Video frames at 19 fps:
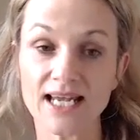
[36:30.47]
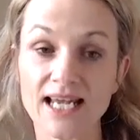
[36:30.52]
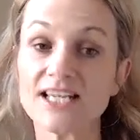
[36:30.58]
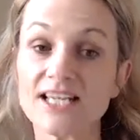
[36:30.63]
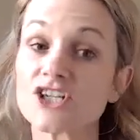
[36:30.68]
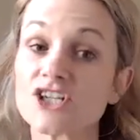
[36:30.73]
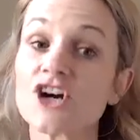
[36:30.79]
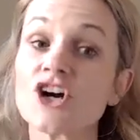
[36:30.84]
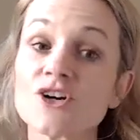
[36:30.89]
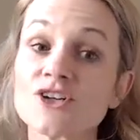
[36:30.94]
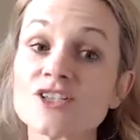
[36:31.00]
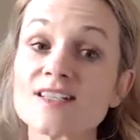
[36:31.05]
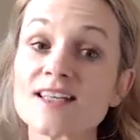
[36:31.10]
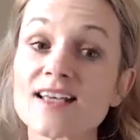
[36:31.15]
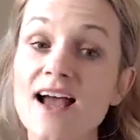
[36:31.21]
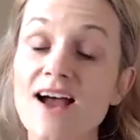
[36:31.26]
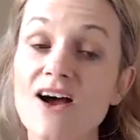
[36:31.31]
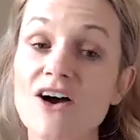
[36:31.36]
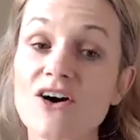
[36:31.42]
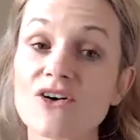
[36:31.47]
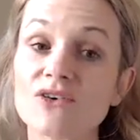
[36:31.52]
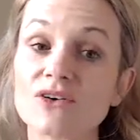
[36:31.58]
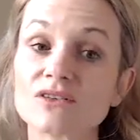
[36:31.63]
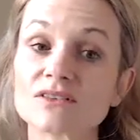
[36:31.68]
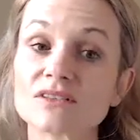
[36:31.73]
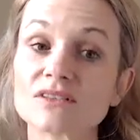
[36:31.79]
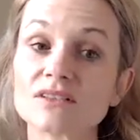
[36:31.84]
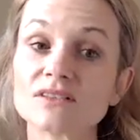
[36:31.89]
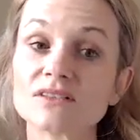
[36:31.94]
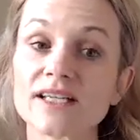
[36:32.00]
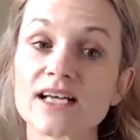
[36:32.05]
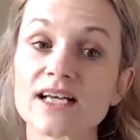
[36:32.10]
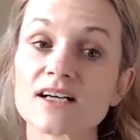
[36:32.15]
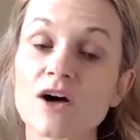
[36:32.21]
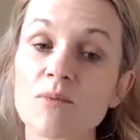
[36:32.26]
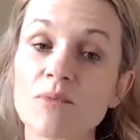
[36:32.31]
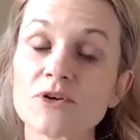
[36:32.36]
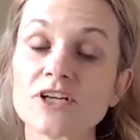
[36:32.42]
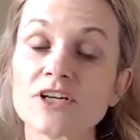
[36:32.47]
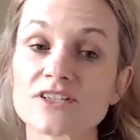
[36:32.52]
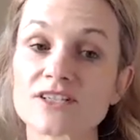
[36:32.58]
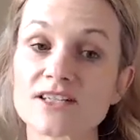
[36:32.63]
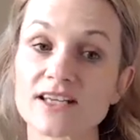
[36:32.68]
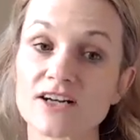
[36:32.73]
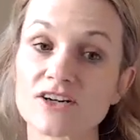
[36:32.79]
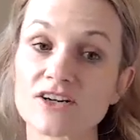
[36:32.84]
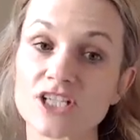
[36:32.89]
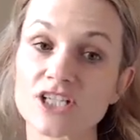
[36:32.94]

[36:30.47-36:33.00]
It turns out like a couple years later,